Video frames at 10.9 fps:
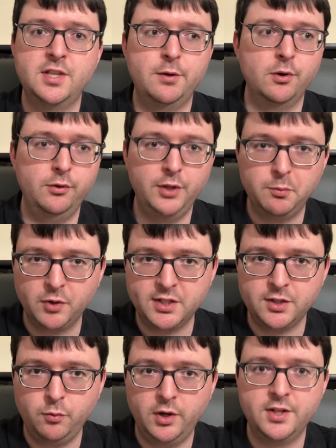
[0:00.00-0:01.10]
They were only
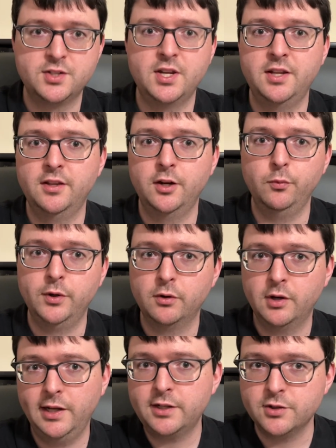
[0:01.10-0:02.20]
printed once, and they're real
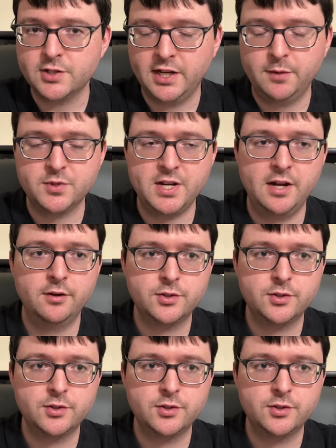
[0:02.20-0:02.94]
collector's items now,